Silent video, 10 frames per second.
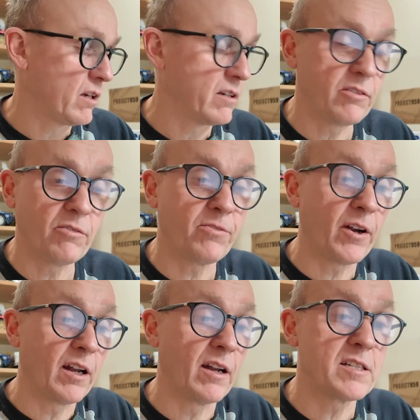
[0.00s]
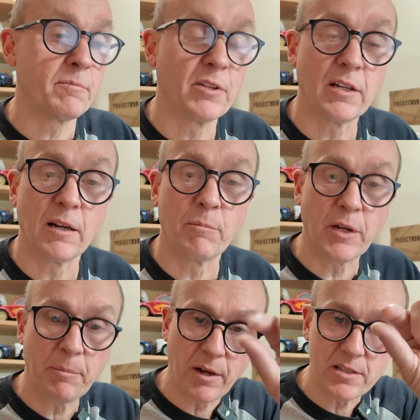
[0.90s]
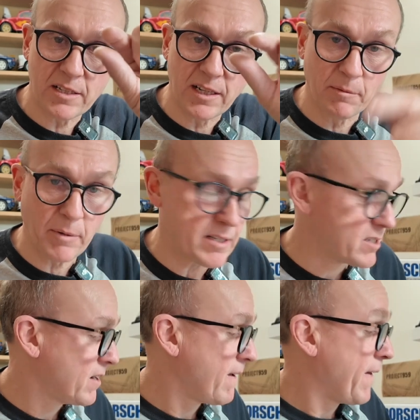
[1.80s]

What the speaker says: I need to finalize some of the little body parts, the little bits.